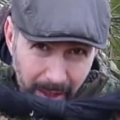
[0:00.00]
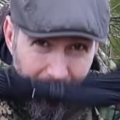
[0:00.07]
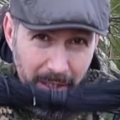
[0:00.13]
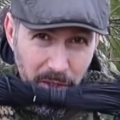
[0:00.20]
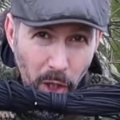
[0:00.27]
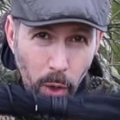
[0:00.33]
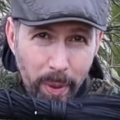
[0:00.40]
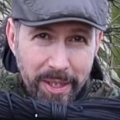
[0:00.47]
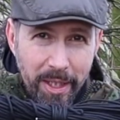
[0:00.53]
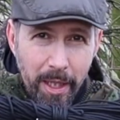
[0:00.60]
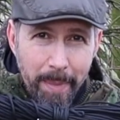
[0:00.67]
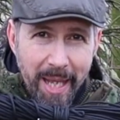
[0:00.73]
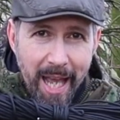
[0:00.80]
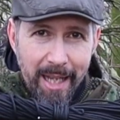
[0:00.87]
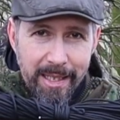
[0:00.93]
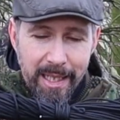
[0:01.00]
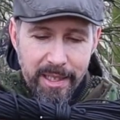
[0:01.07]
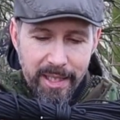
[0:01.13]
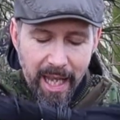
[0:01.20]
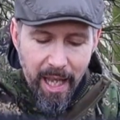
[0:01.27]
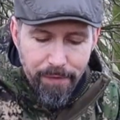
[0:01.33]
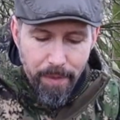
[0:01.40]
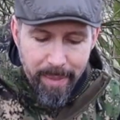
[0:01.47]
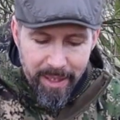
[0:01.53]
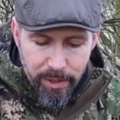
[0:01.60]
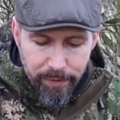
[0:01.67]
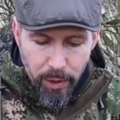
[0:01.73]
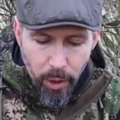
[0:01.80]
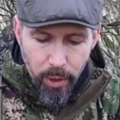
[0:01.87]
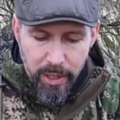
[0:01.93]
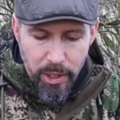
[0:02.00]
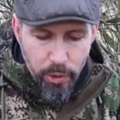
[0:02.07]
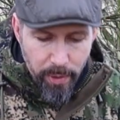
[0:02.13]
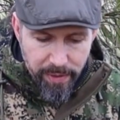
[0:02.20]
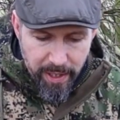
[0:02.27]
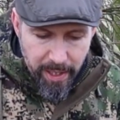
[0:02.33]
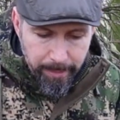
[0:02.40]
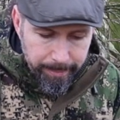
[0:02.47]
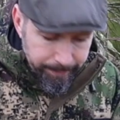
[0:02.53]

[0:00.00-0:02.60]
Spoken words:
it's always going to be handy to have a bit of cordage with you.